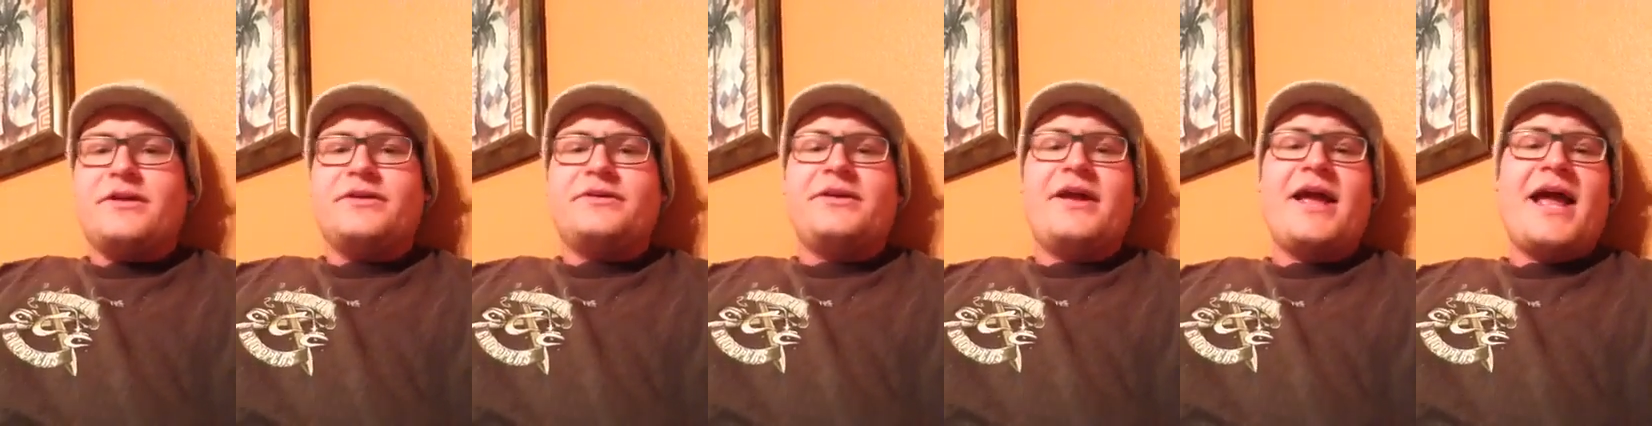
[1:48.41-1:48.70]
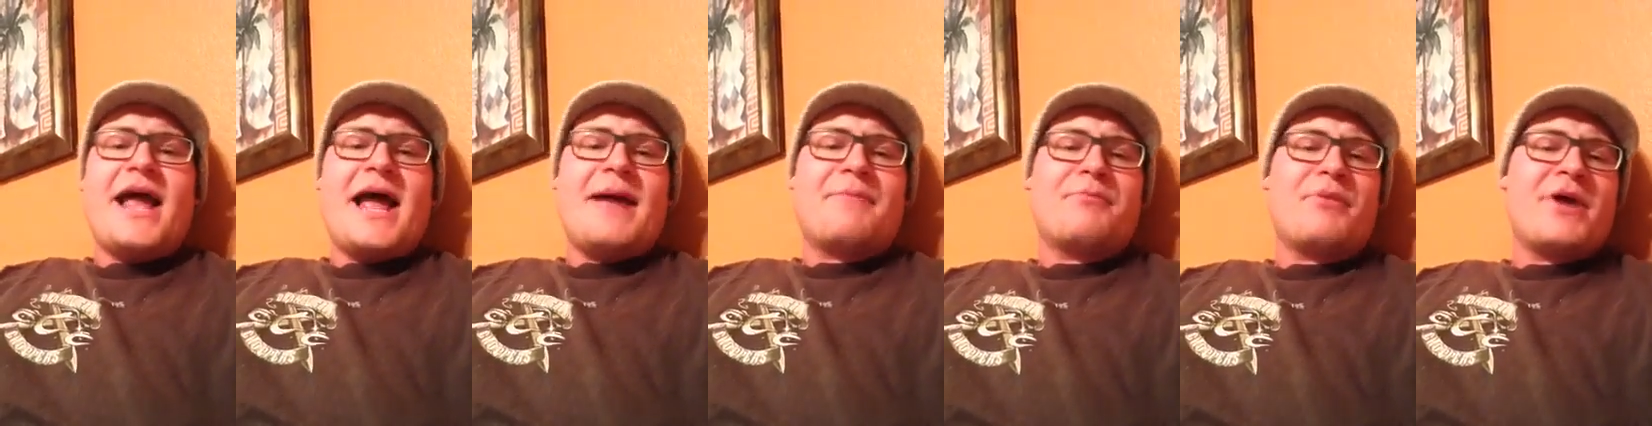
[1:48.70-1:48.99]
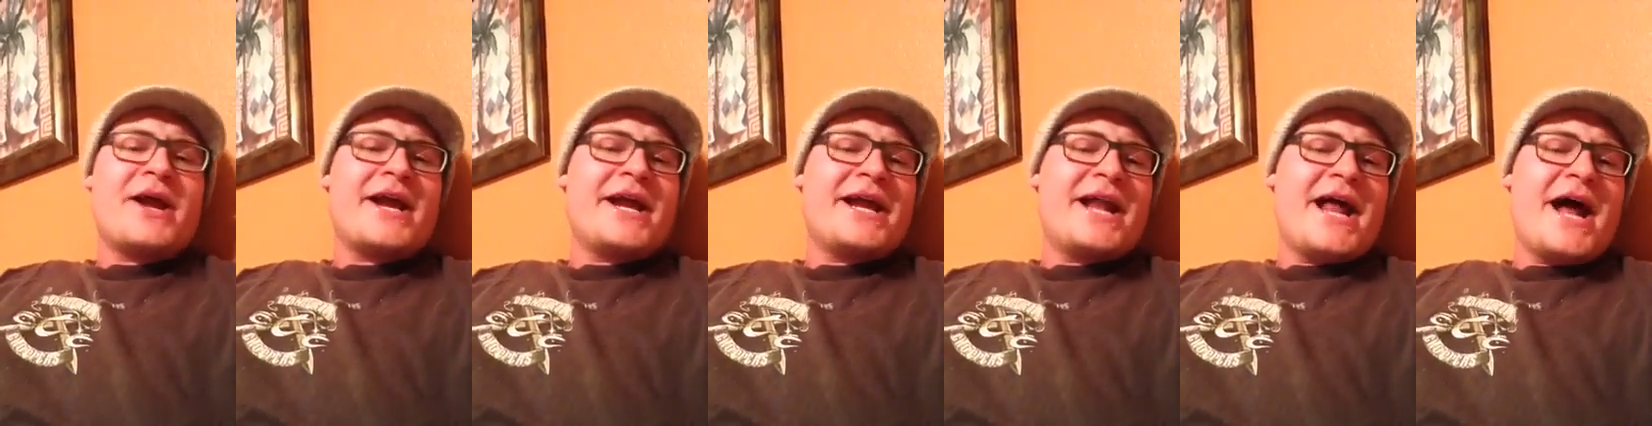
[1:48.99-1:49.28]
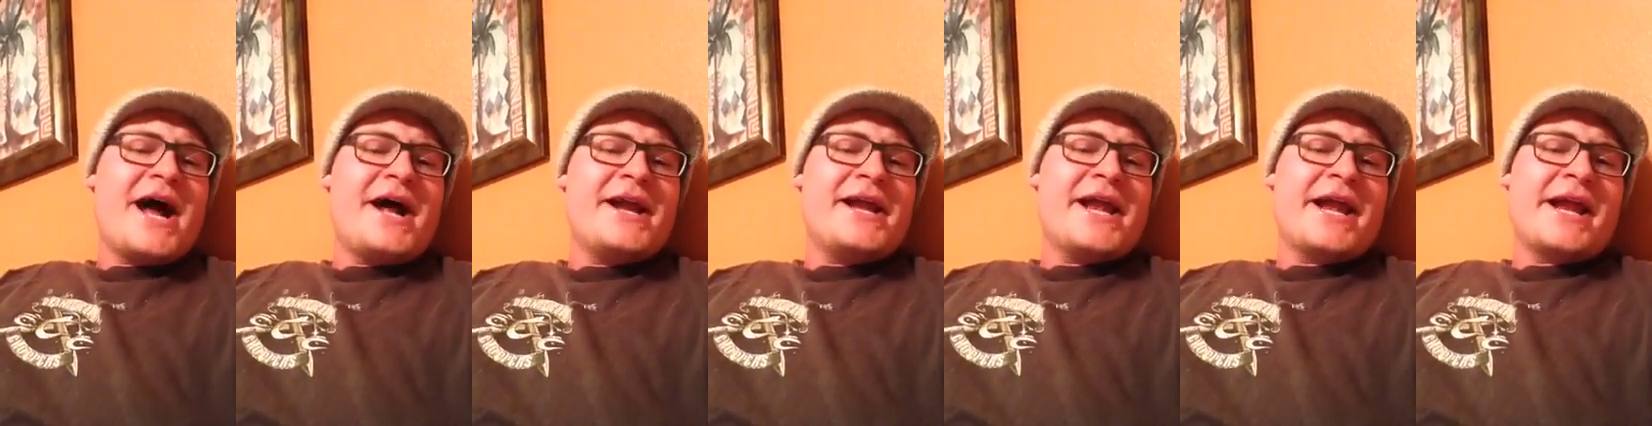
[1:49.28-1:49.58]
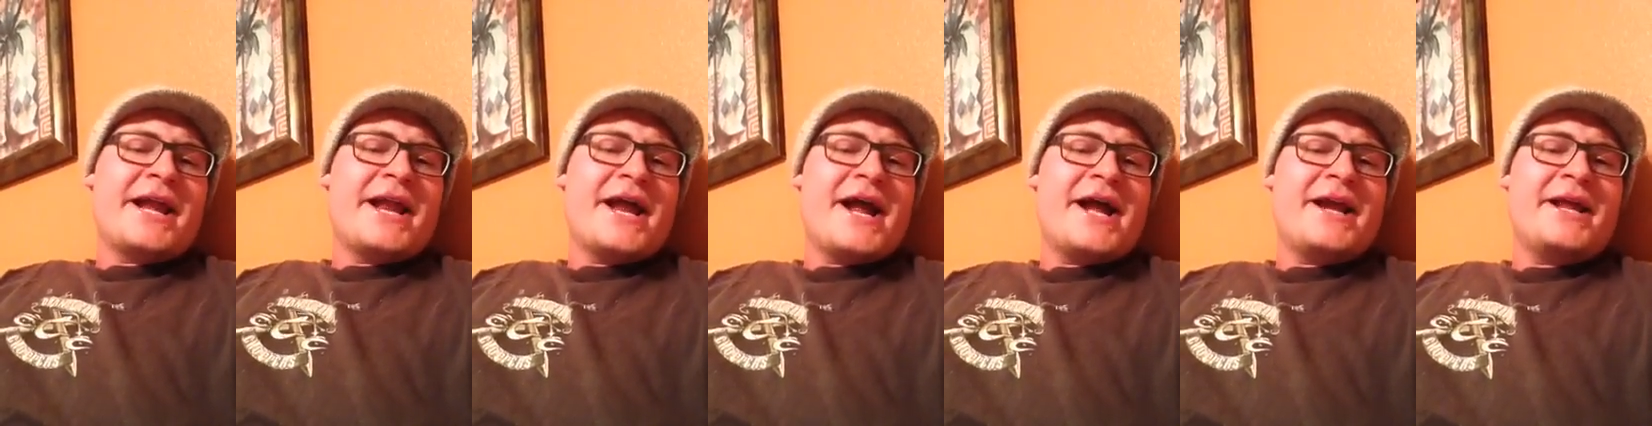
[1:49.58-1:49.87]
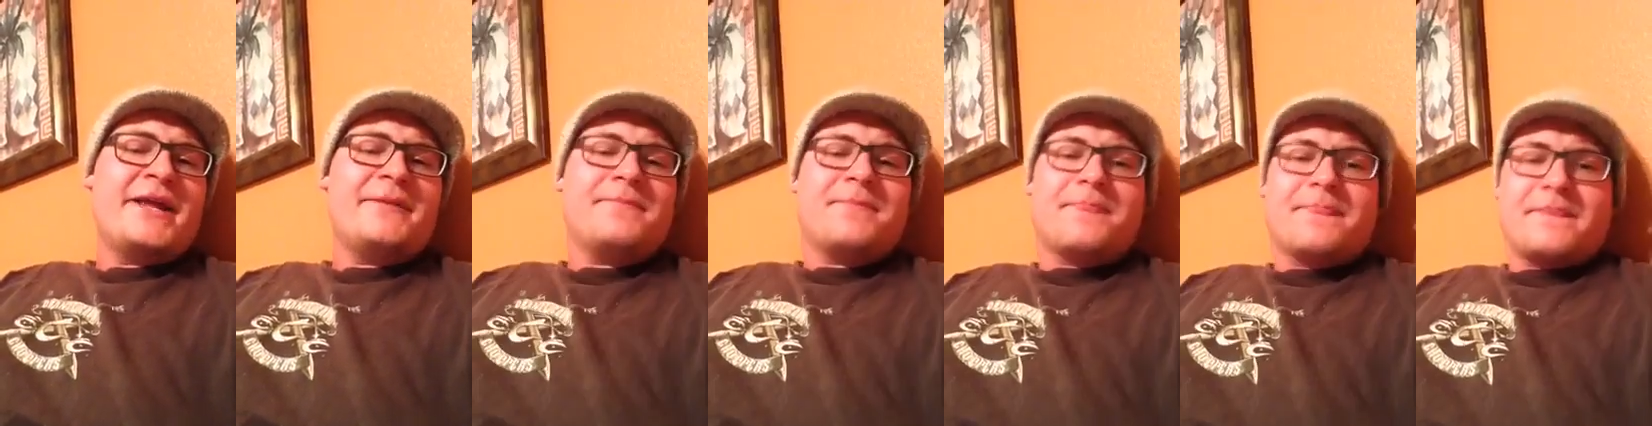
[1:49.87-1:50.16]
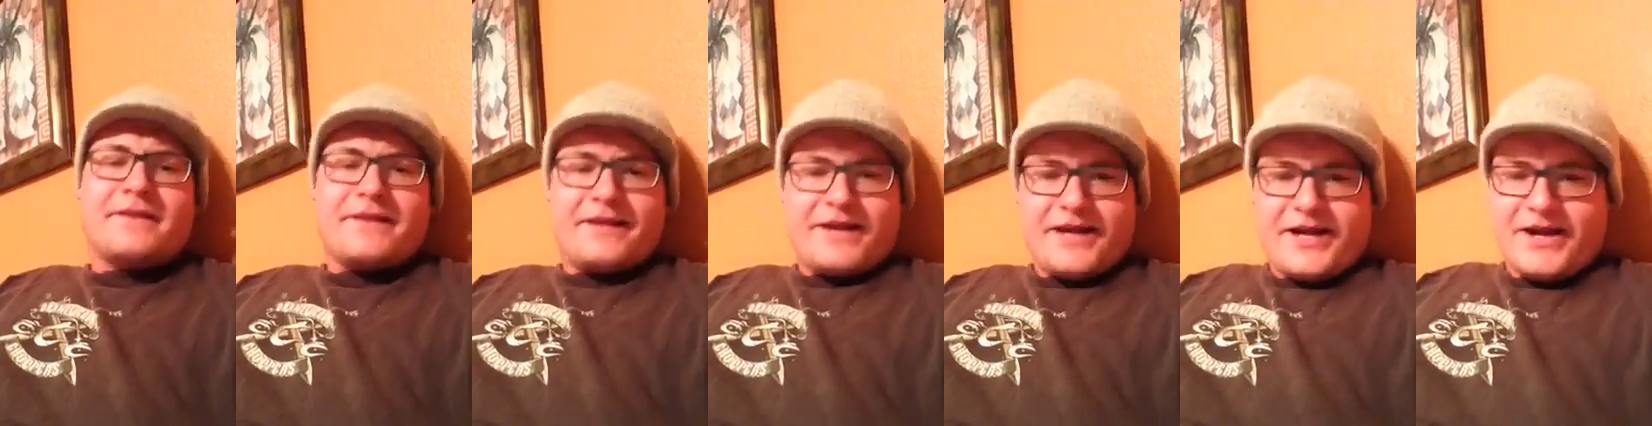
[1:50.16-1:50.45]
Yeah, bring it on in, honey.
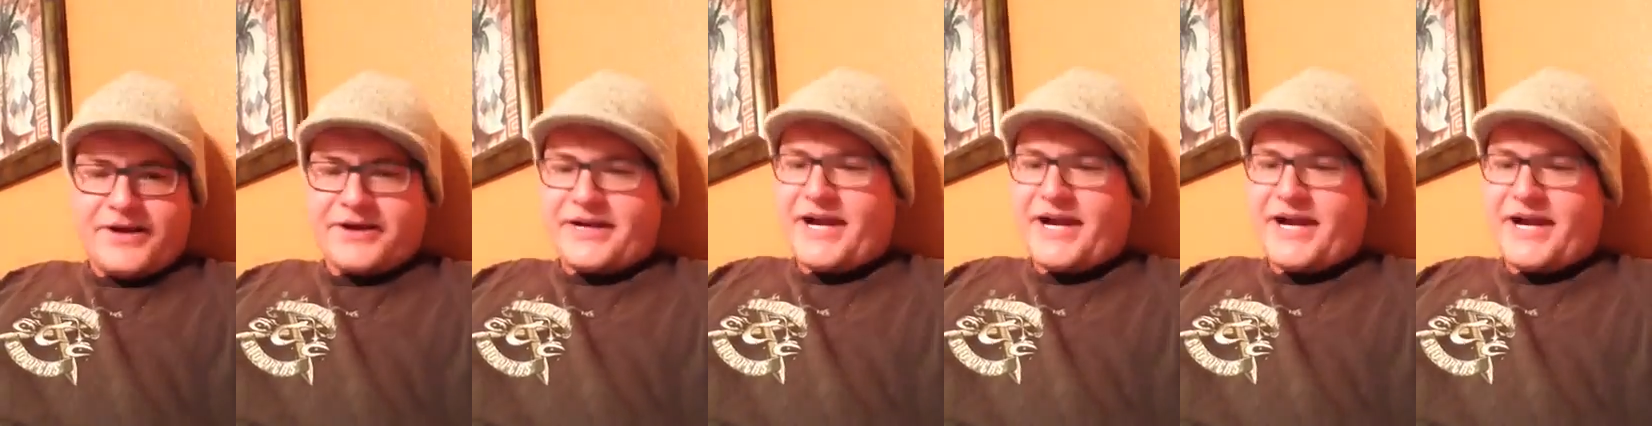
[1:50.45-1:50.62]
I'll